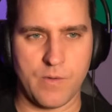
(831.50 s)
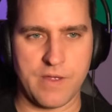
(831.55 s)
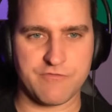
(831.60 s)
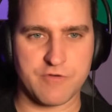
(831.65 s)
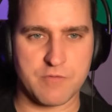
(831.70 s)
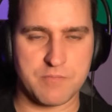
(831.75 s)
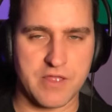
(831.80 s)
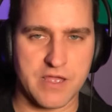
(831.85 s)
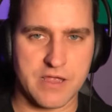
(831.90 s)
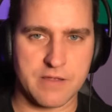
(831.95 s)

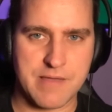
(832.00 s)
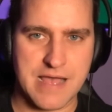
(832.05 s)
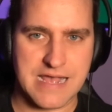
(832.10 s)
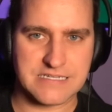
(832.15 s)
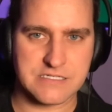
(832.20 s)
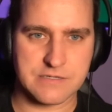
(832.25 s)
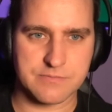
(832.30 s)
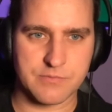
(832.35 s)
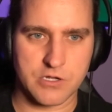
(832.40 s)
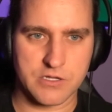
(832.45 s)
from playing
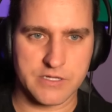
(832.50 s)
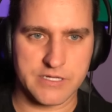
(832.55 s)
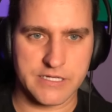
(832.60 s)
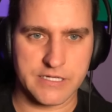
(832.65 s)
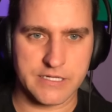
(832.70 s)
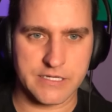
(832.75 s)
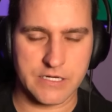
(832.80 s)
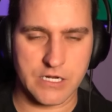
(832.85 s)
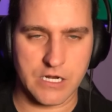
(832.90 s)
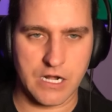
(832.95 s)
basketball
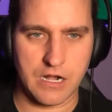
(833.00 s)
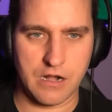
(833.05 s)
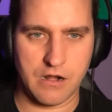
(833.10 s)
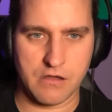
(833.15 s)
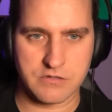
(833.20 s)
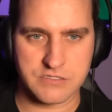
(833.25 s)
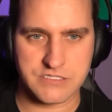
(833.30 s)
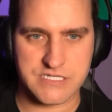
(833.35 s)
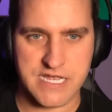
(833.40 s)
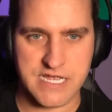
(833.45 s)
in
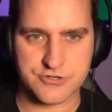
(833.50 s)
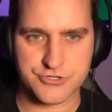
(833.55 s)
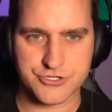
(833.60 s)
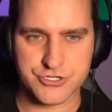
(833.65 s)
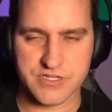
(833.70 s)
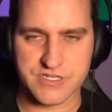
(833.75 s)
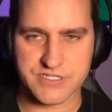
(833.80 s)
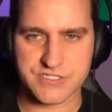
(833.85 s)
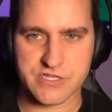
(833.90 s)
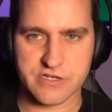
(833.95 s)
Los
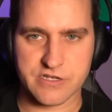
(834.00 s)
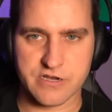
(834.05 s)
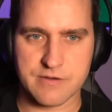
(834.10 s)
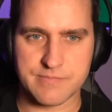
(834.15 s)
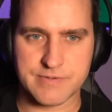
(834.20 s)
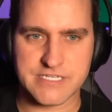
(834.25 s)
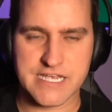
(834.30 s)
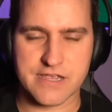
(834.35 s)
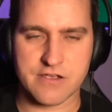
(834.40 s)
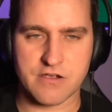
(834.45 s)
Angeles. They're going to be
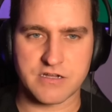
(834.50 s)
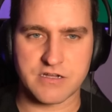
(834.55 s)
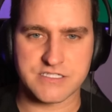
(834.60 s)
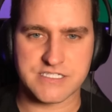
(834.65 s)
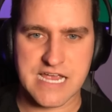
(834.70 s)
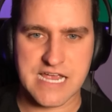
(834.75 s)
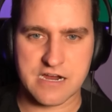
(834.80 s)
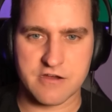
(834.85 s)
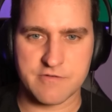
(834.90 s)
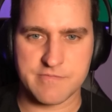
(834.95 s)
taking on
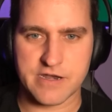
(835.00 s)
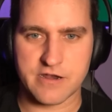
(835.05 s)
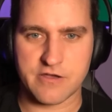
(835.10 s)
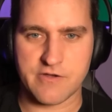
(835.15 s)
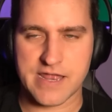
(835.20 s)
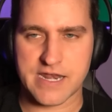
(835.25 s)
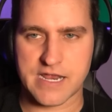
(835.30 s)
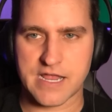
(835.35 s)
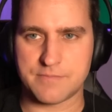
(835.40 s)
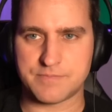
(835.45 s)
Sacramento,
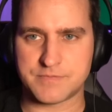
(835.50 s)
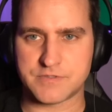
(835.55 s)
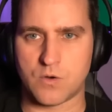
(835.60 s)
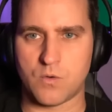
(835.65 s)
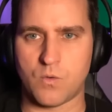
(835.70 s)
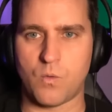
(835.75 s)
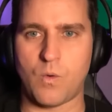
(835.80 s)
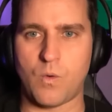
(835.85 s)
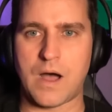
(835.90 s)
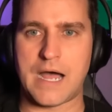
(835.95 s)
heading up to
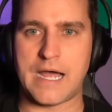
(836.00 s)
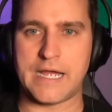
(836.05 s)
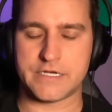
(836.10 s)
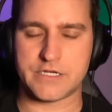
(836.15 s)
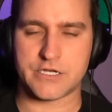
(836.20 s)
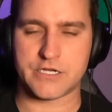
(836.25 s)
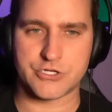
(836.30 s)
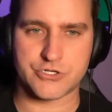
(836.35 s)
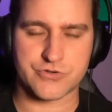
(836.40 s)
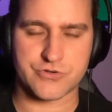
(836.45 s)
wine
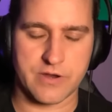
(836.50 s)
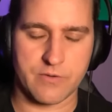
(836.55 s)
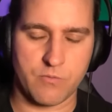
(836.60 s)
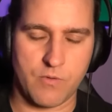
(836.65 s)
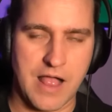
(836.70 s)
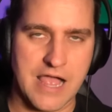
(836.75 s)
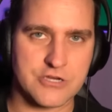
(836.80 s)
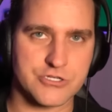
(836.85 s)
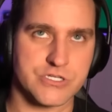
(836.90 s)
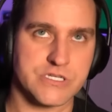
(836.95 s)
country. Well,
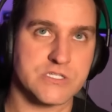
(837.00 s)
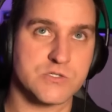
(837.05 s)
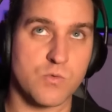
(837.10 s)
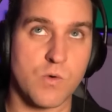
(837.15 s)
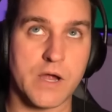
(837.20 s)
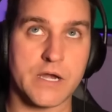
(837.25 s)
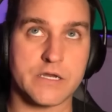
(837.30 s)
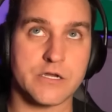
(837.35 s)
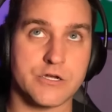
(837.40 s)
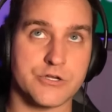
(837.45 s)
actually, it's
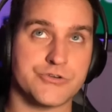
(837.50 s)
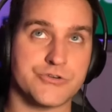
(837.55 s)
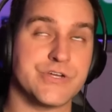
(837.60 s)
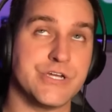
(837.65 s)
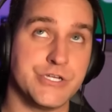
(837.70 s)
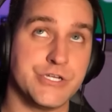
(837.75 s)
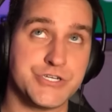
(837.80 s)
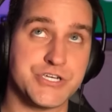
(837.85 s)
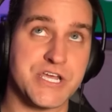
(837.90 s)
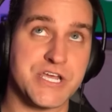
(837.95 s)
wine country
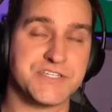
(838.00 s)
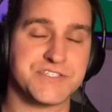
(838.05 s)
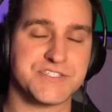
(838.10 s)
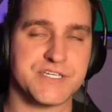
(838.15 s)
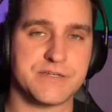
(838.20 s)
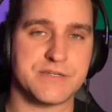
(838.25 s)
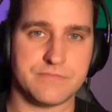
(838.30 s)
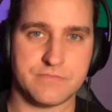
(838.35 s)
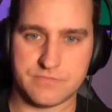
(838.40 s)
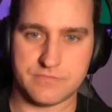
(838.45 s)

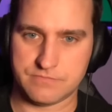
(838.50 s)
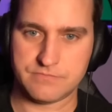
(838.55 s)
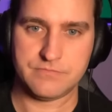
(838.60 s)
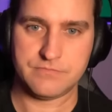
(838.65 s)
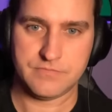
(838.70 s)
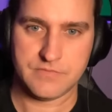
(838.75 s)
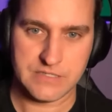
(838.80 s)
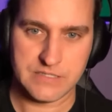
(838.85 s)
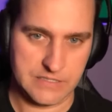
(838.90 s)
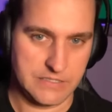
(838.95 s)
adjacent.
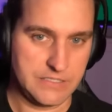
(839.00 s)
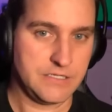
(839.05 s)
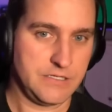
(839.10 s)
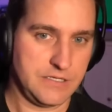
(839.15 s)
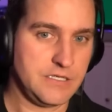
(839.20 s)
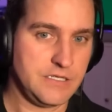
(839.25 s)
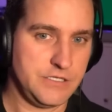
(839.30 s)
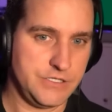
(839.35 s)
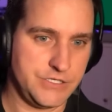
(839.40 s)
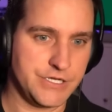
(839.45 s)

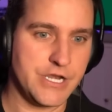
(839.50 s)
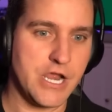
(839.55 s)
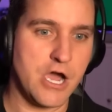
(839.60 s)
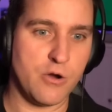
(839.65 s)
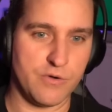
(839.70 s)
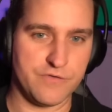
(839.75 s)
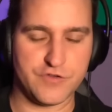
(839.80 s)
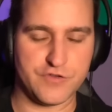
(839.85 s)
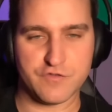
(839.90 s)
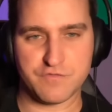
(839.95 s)
You know,
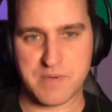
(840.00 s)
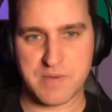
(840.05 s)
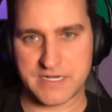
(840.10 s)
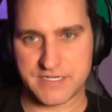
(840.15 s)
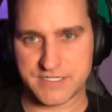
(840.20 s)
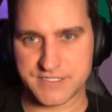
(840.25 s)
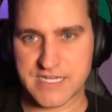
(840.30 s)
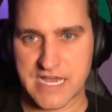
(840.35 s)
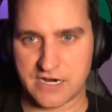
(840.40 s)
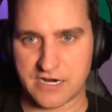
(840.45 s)
if you've been to
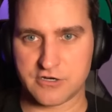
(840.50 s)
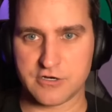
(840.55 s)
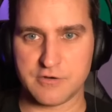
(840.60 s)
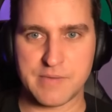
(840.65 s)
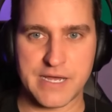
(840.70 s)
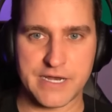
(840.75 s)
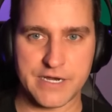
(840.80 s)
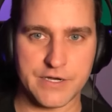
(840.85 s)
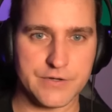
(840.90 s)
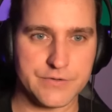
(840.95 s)

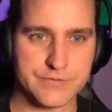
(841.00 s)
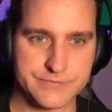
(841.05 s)
Sacramento,